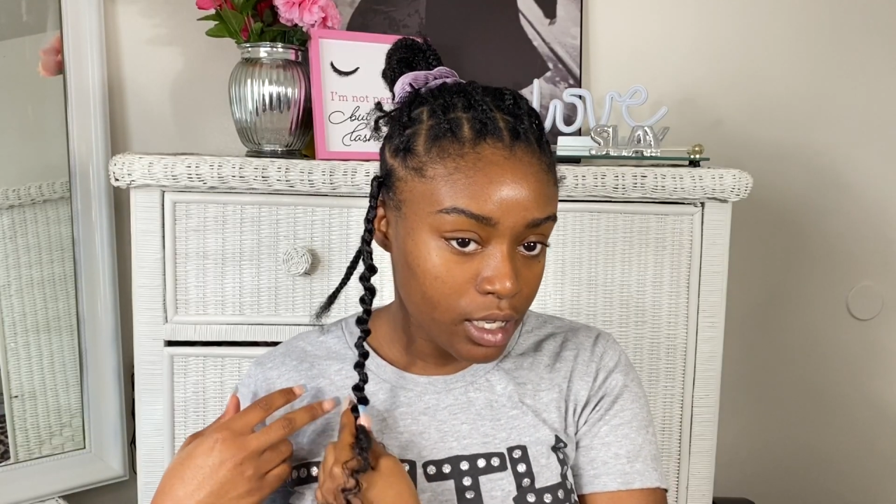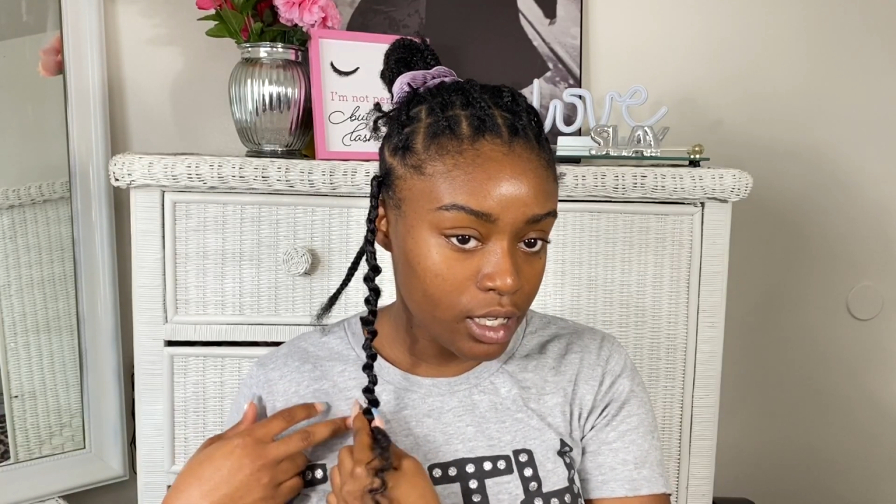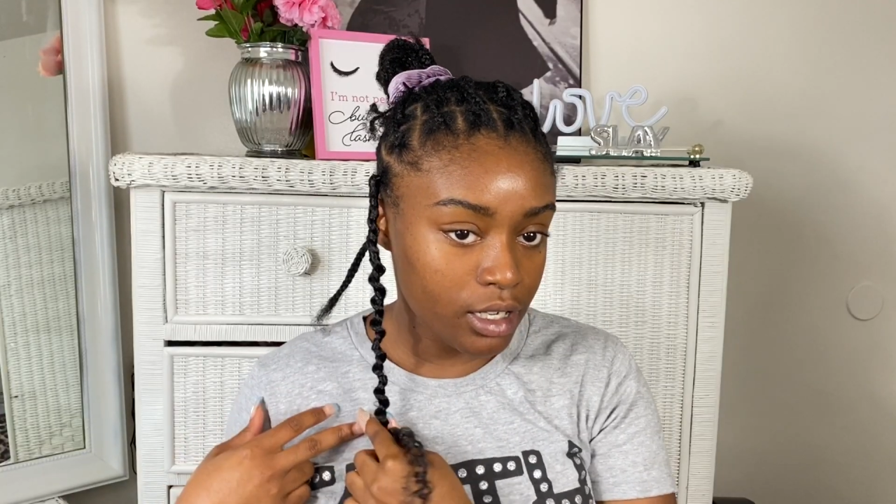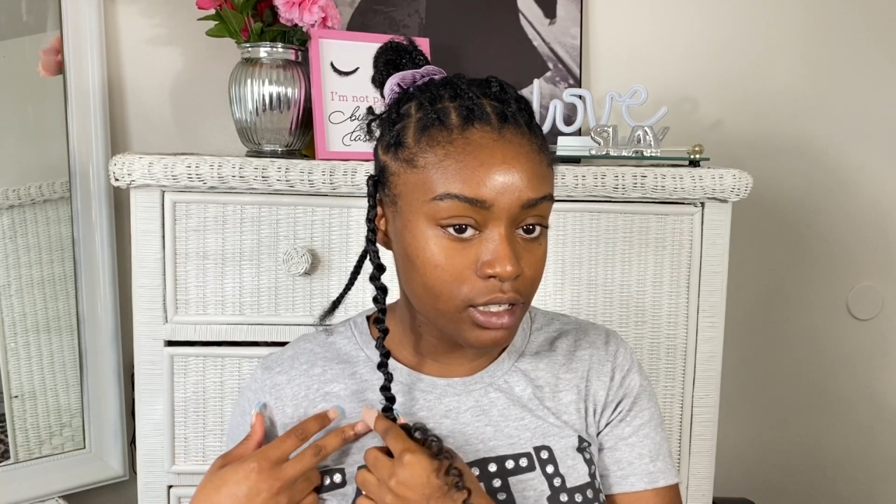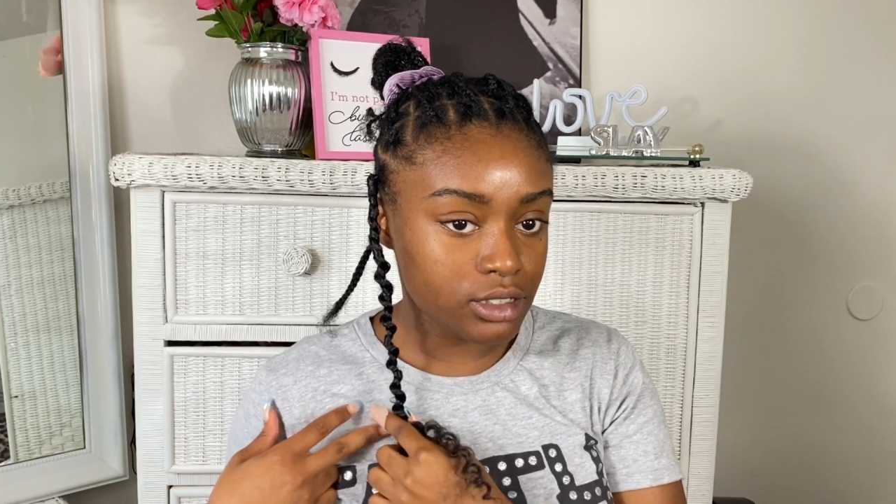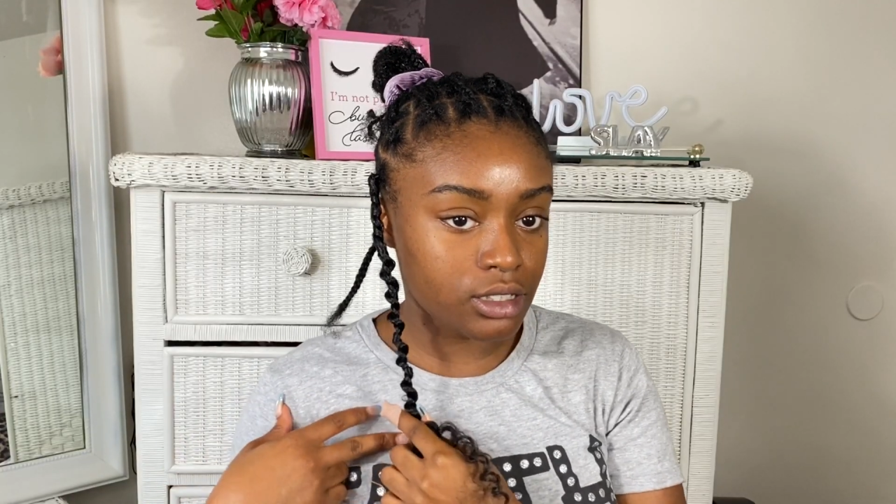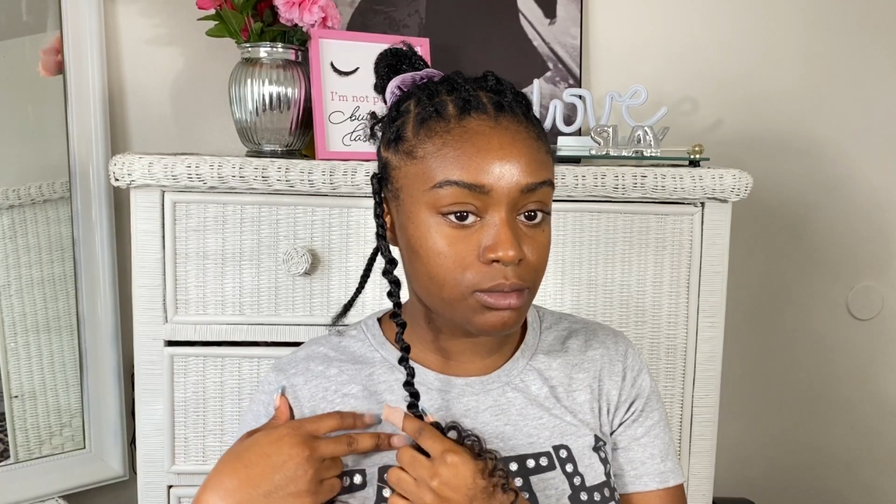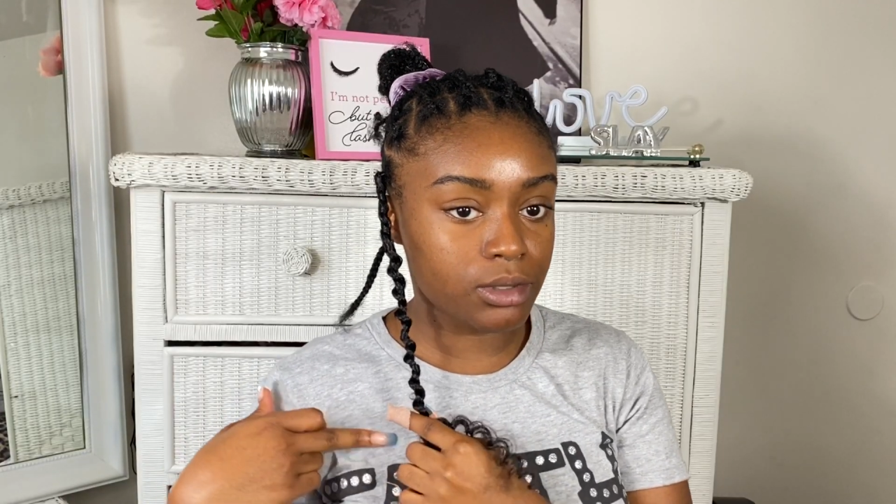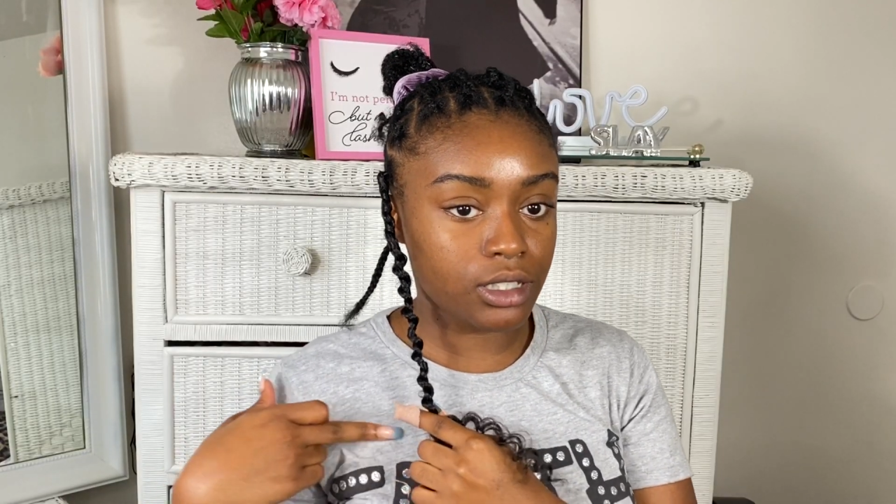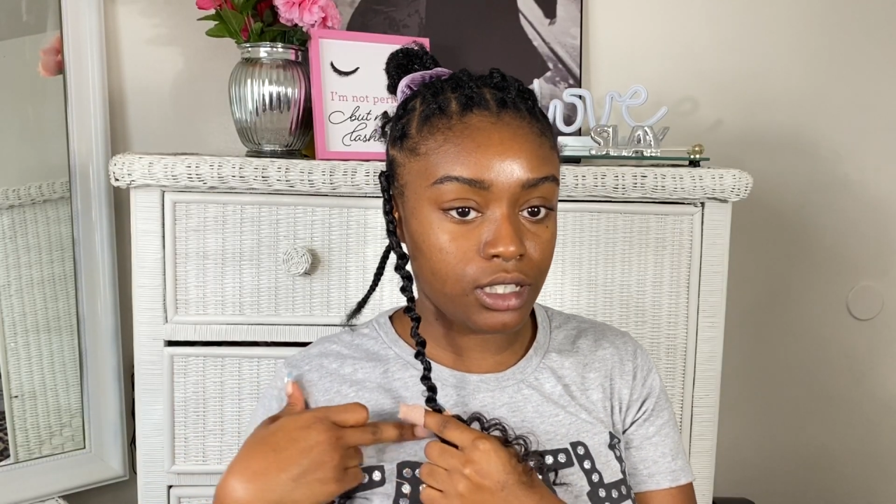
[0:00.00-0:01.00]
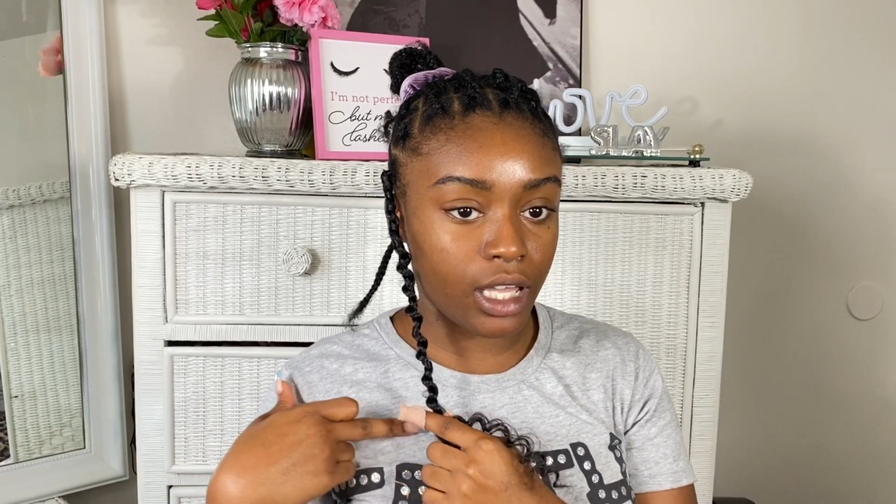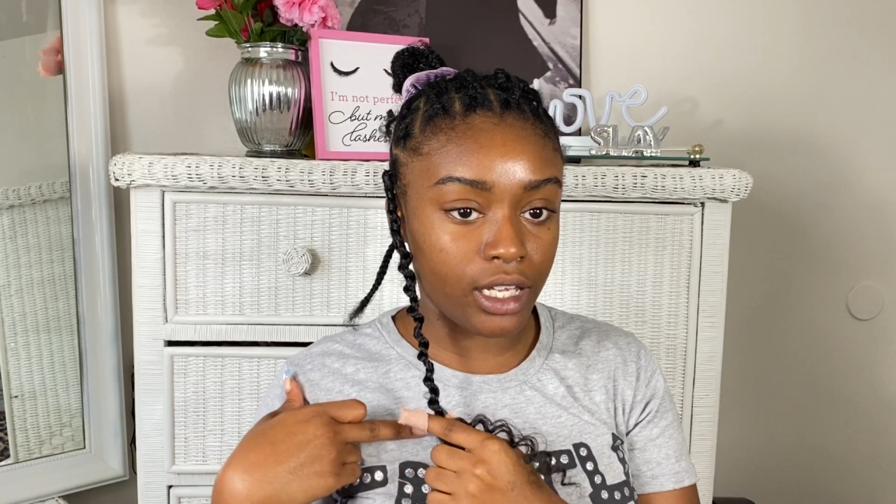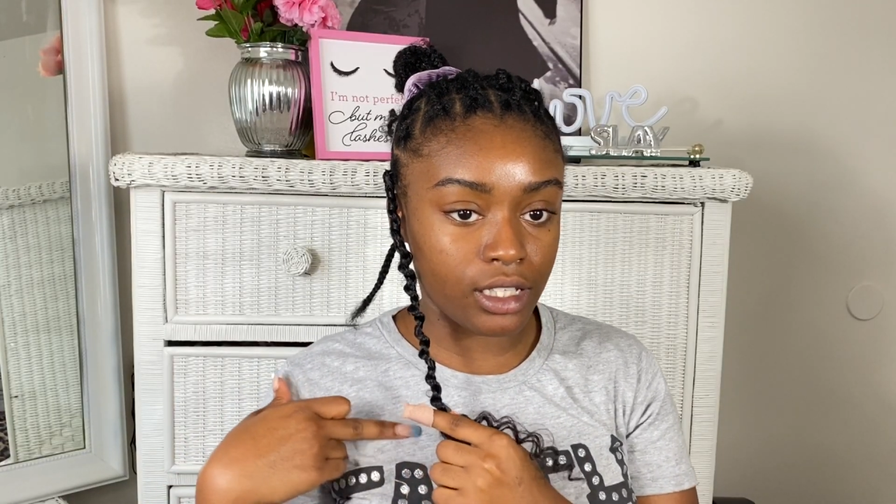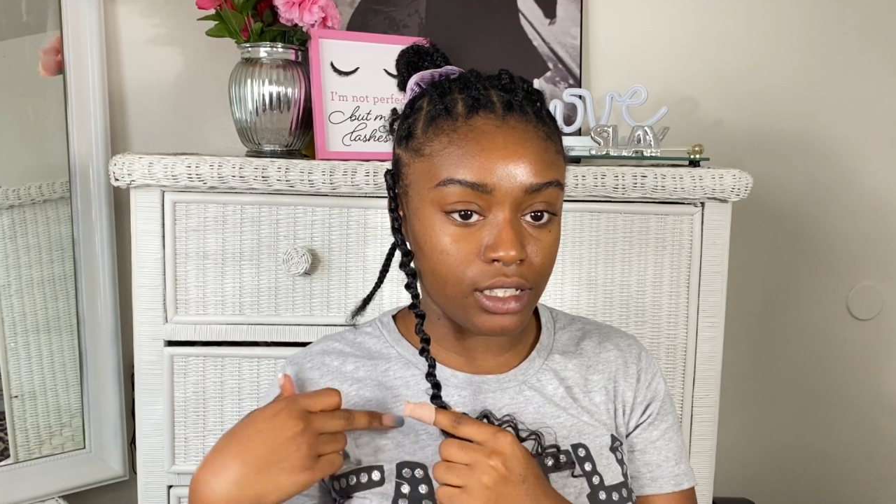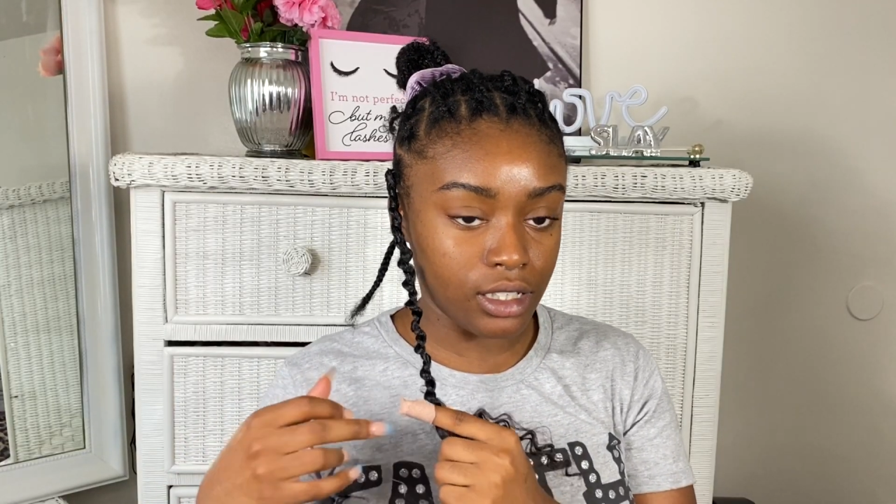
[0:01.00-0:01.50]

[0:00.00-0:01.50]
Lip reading: hair to be like